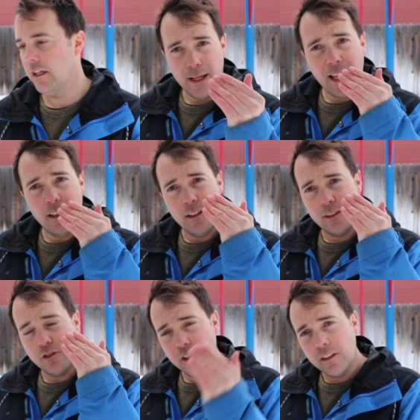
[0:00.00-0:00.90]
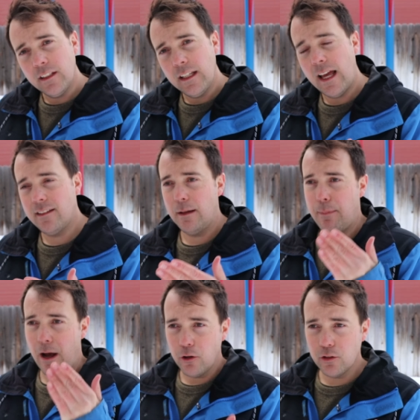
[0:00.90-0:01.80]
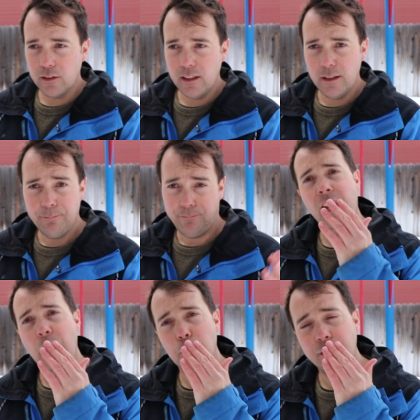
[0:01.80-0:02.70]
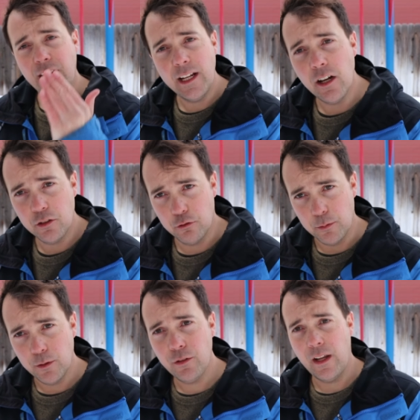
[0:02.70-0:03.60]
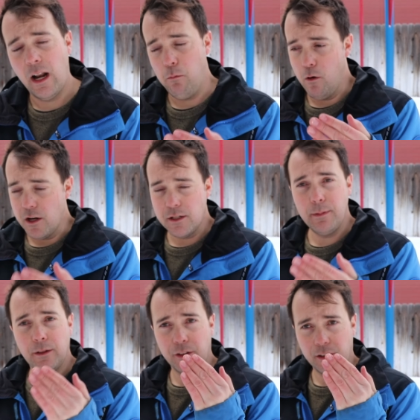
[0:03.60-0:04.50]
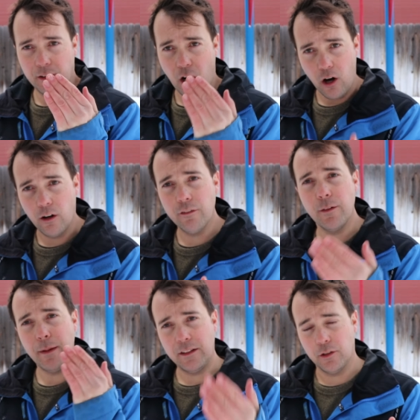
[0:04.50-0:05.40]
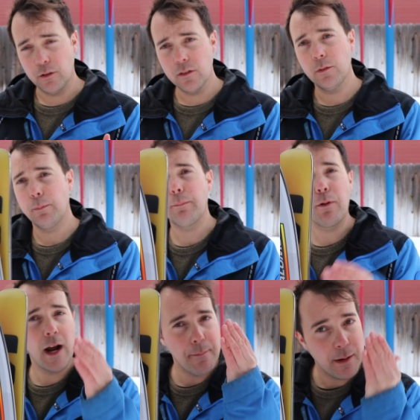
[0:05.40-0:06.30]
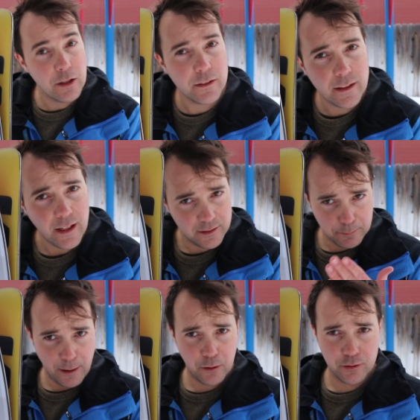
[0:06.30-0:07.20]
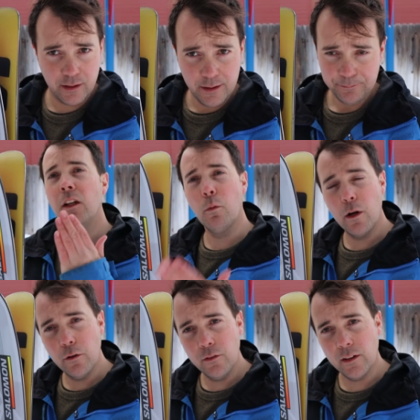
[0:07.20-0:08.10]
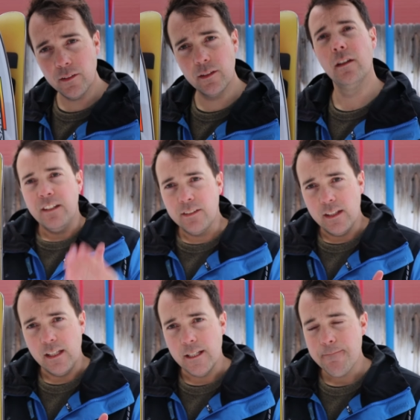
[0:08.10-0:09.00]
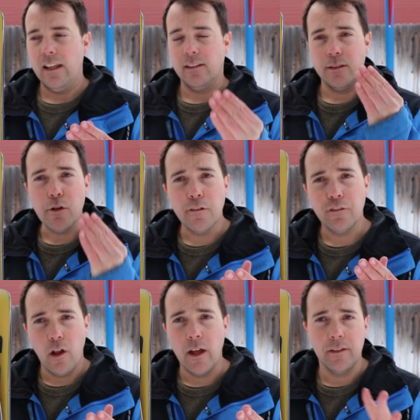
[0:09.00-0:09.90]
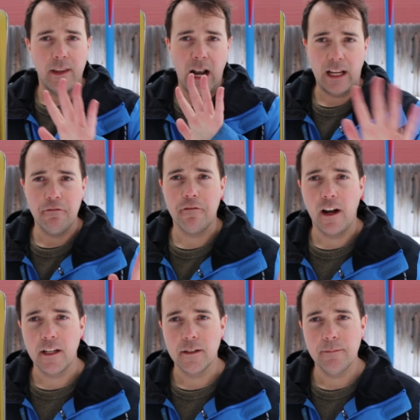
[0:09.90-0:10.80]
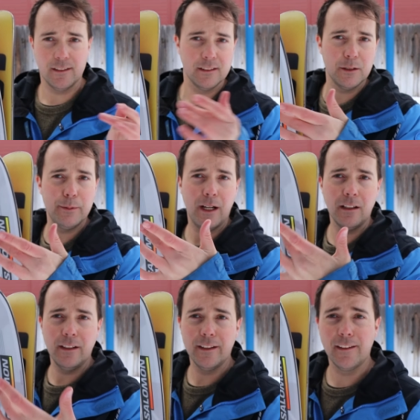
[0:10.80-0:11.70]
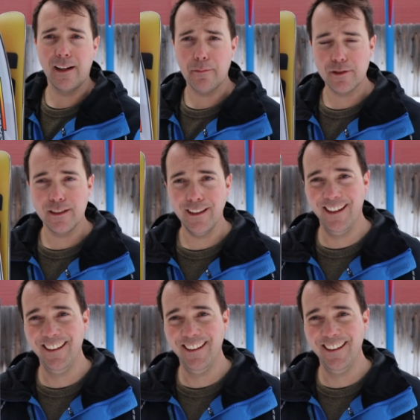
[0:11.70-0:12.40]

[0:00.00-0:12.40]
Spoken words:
But strictly as a powder ski that I will take on groomers, and I want to be able to carve and make turns, but primarily as a powder ski in a 106, this ski has zero flaws that I can find. They're a little bit ugly on the top sheet.